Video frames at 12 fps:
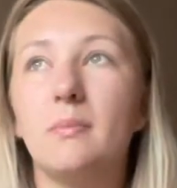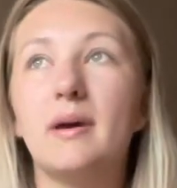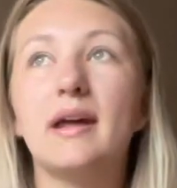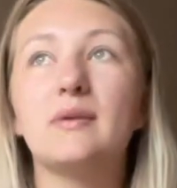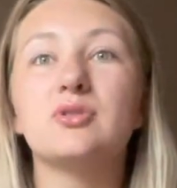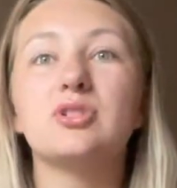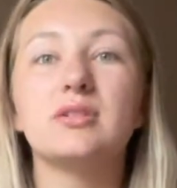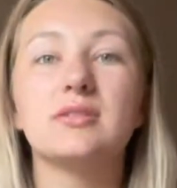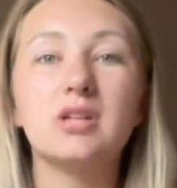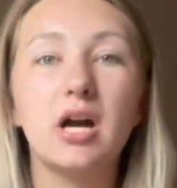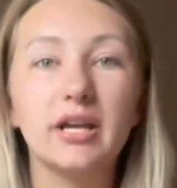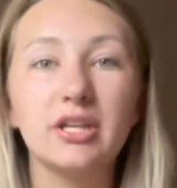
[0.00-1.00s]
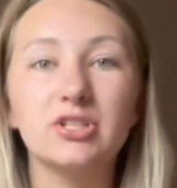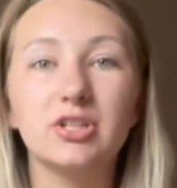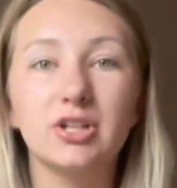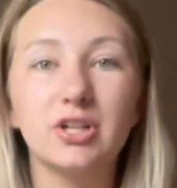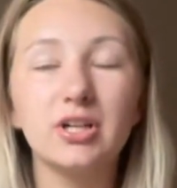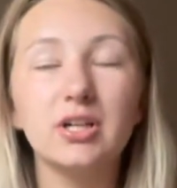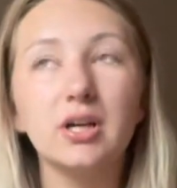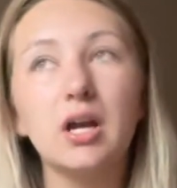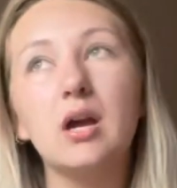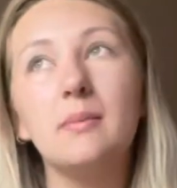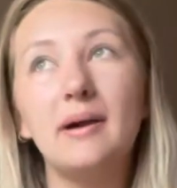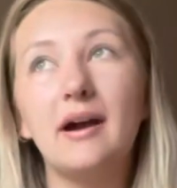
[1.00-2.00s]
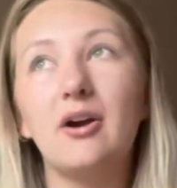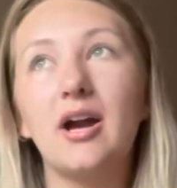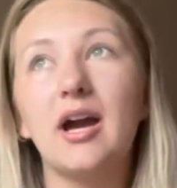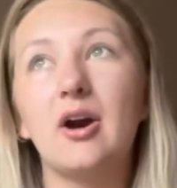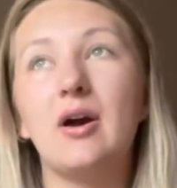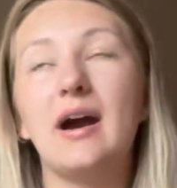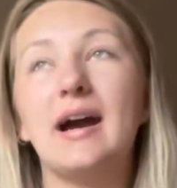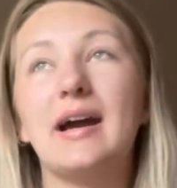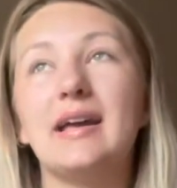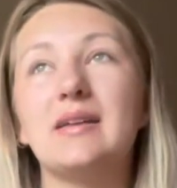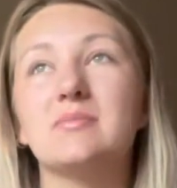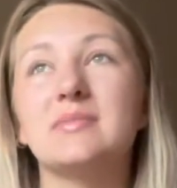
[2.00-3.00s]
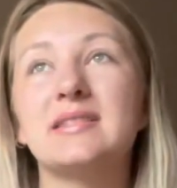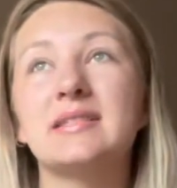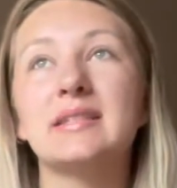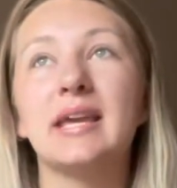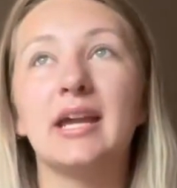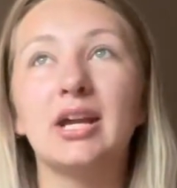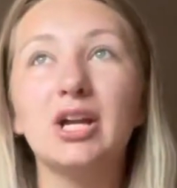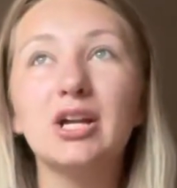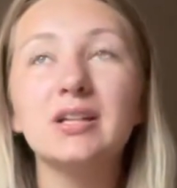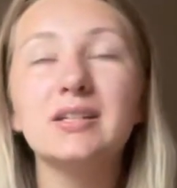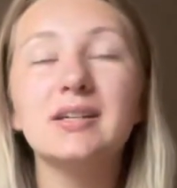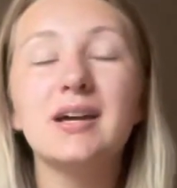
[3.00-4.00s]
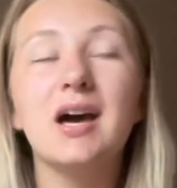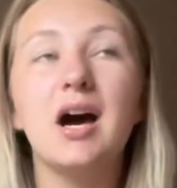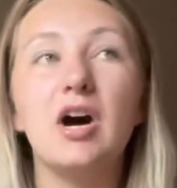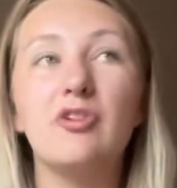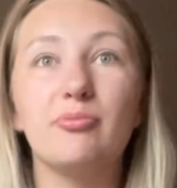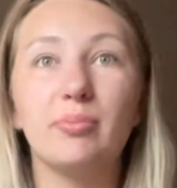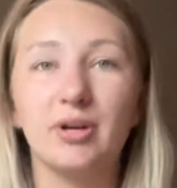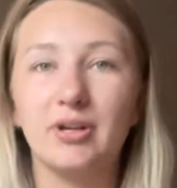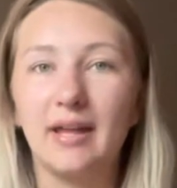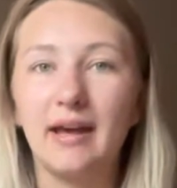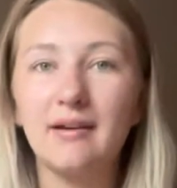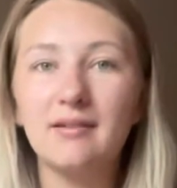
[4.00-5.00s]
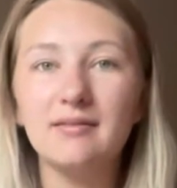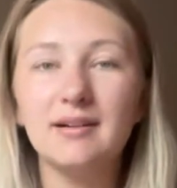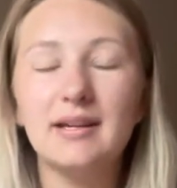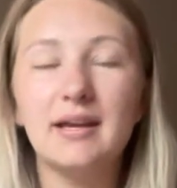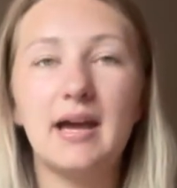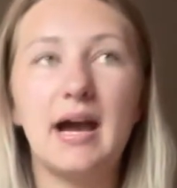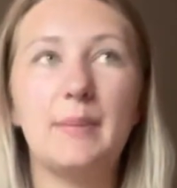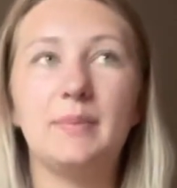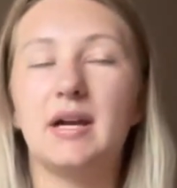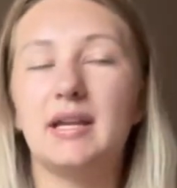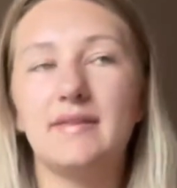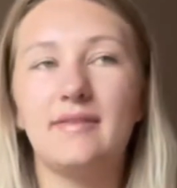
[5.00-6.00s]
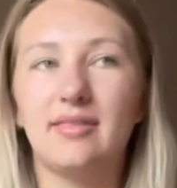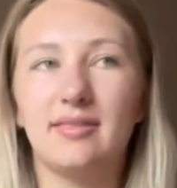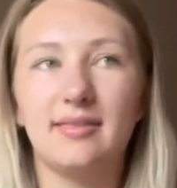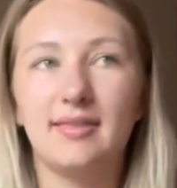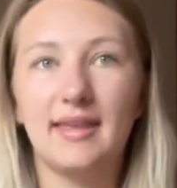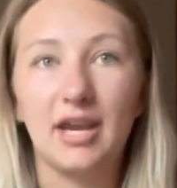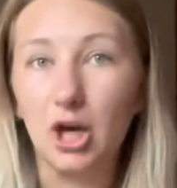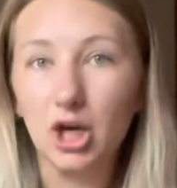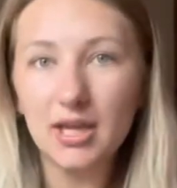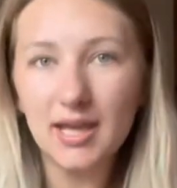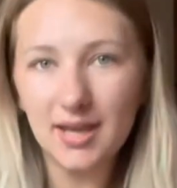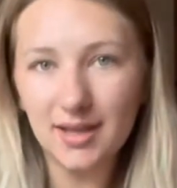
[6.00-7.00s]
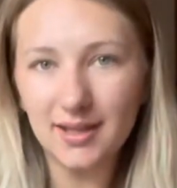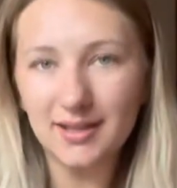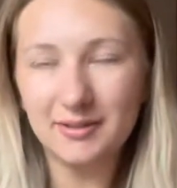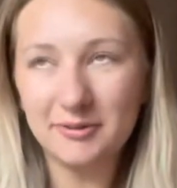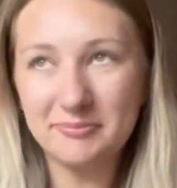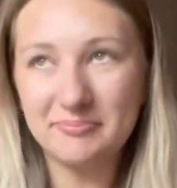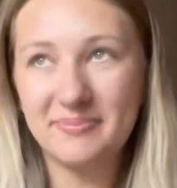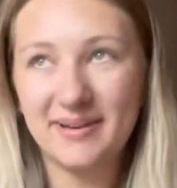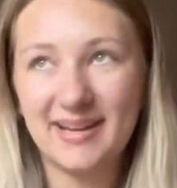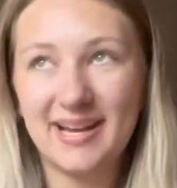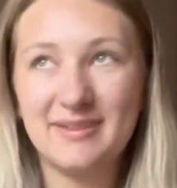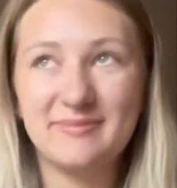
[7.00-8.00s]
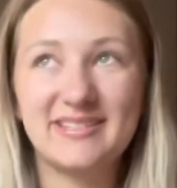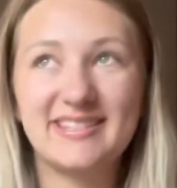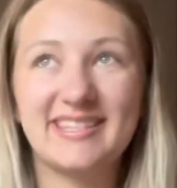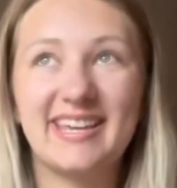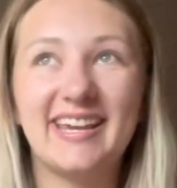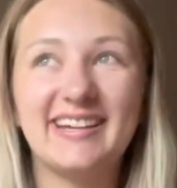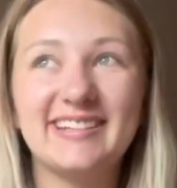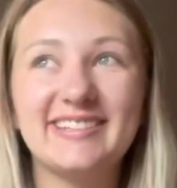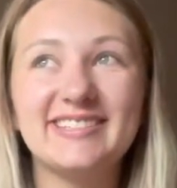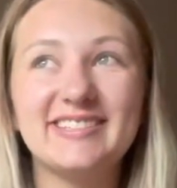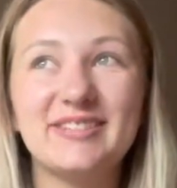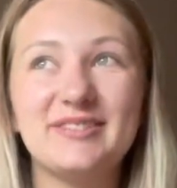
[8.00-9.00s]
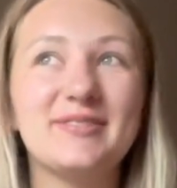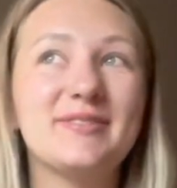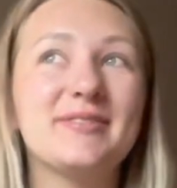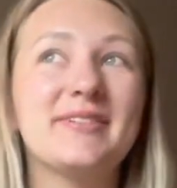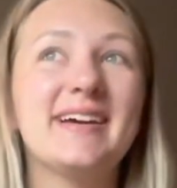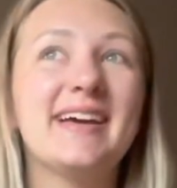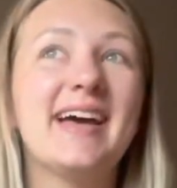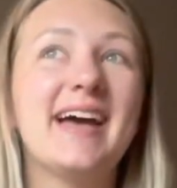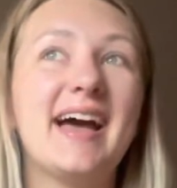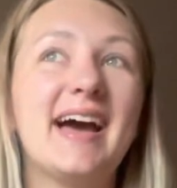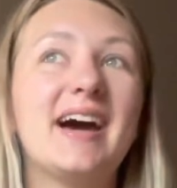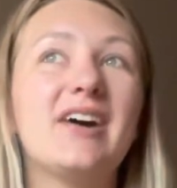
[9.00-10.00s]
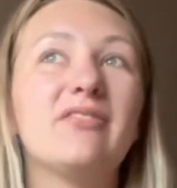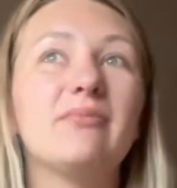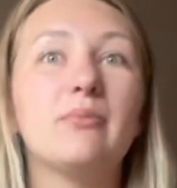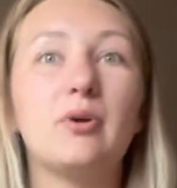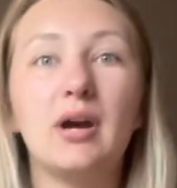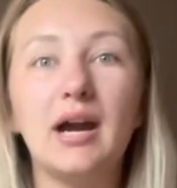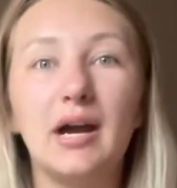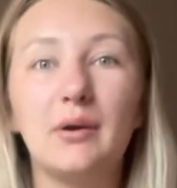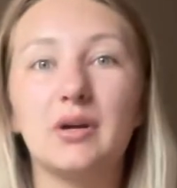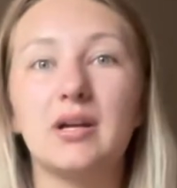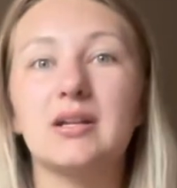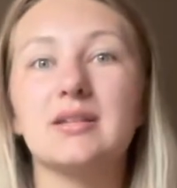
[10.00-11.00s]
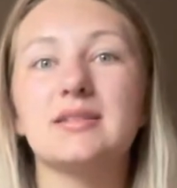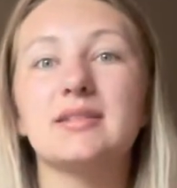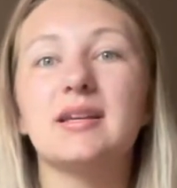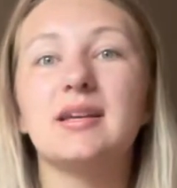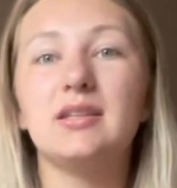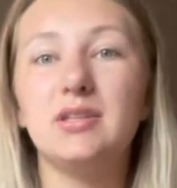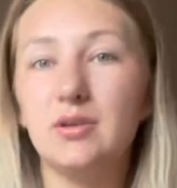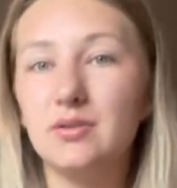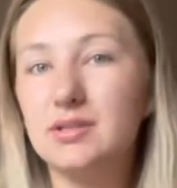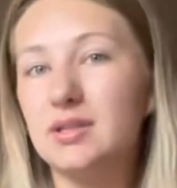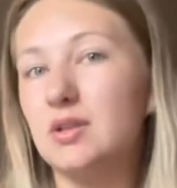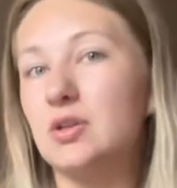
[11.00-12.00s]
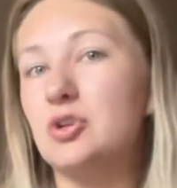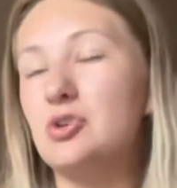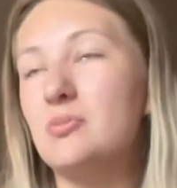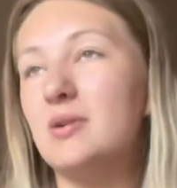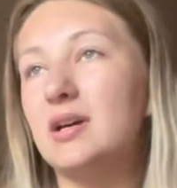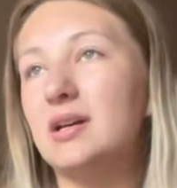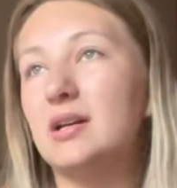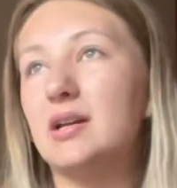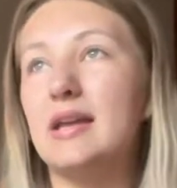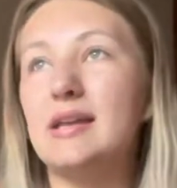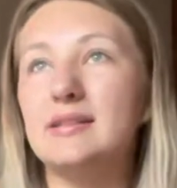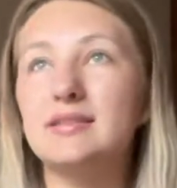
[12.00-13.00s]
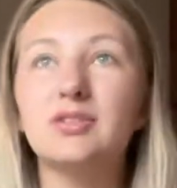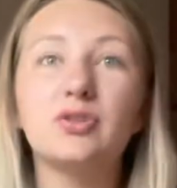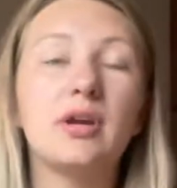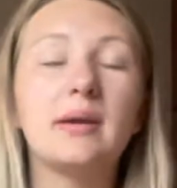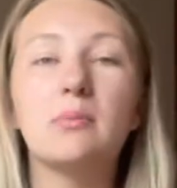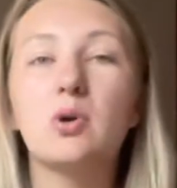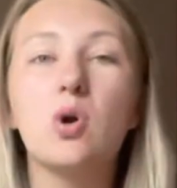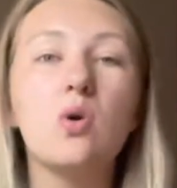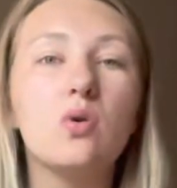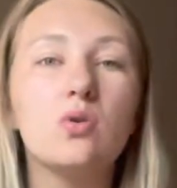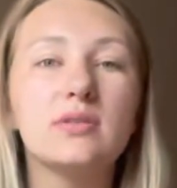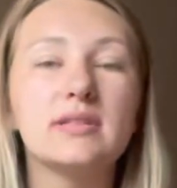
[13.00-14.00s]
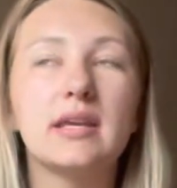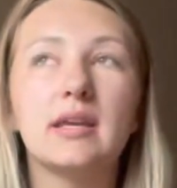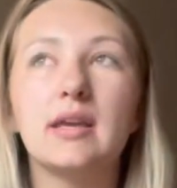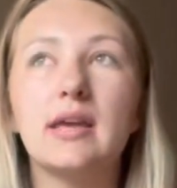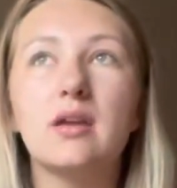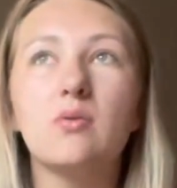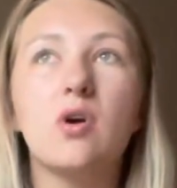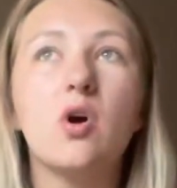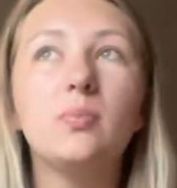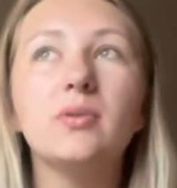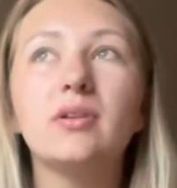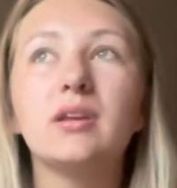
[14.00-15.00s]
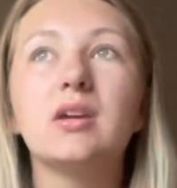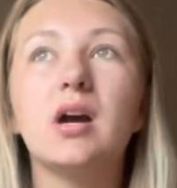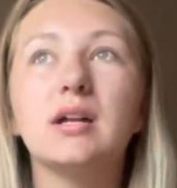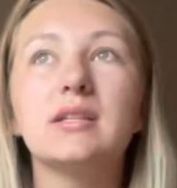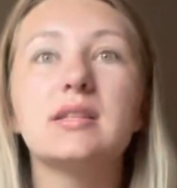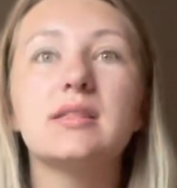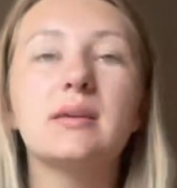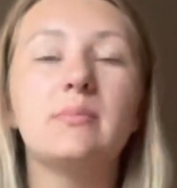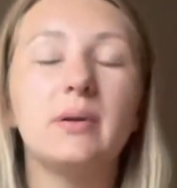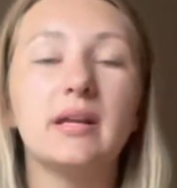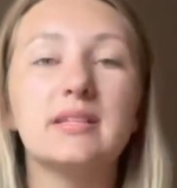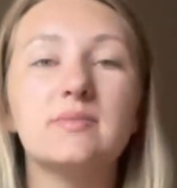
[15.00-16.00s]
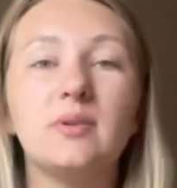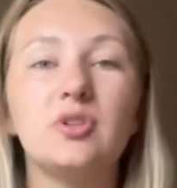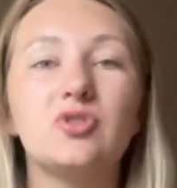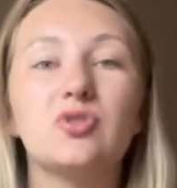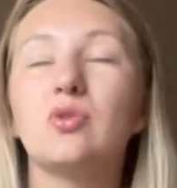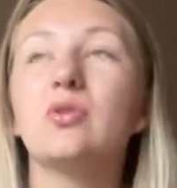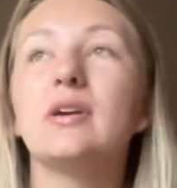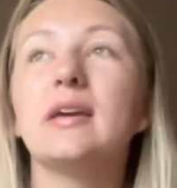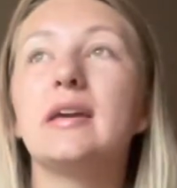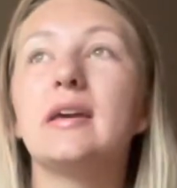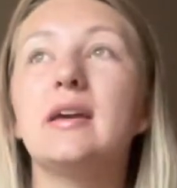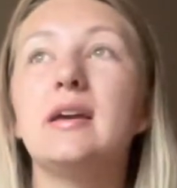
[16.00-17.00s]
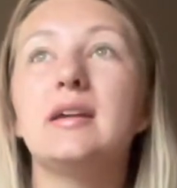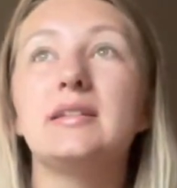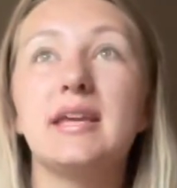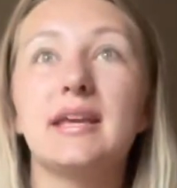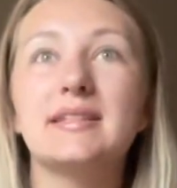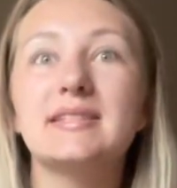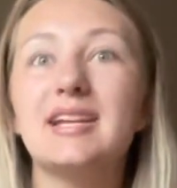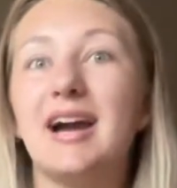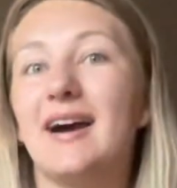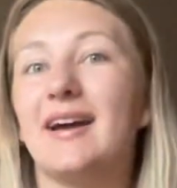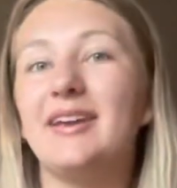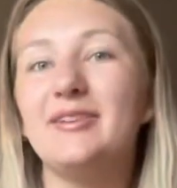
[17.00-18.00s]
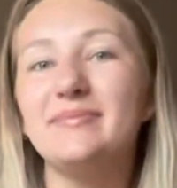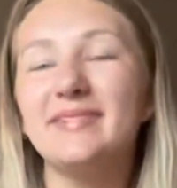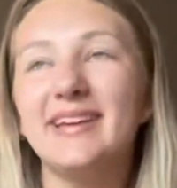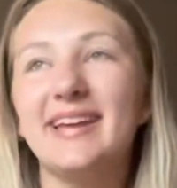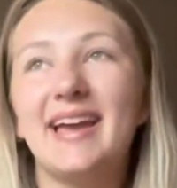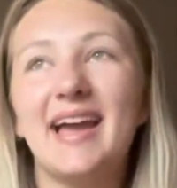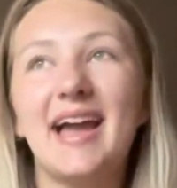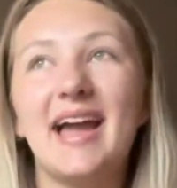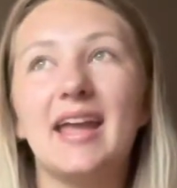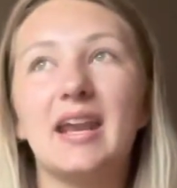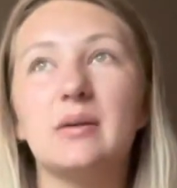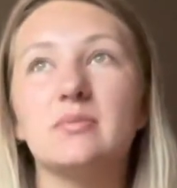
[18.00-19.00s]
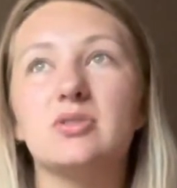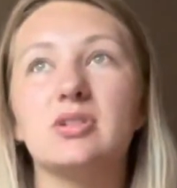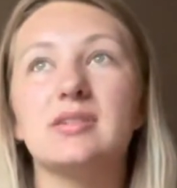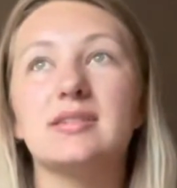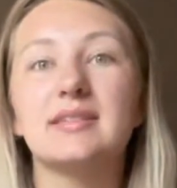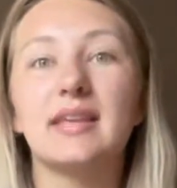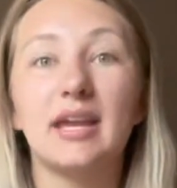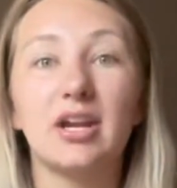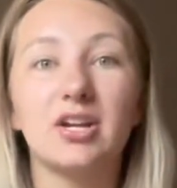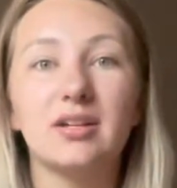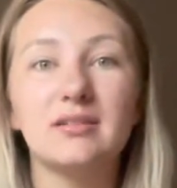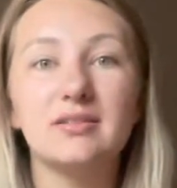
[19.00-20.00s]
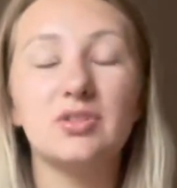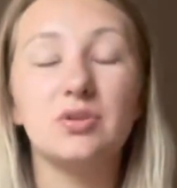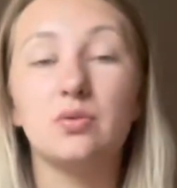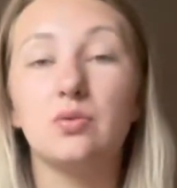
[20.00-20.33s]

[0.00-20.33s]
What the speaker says: But I was just talking to her about how I am scared of burnout. I'm not even there yet, but I'm scared to have more hours, YouTube, Instagram goals, like uploading content that brings me joy takes time, and I'm just scared to,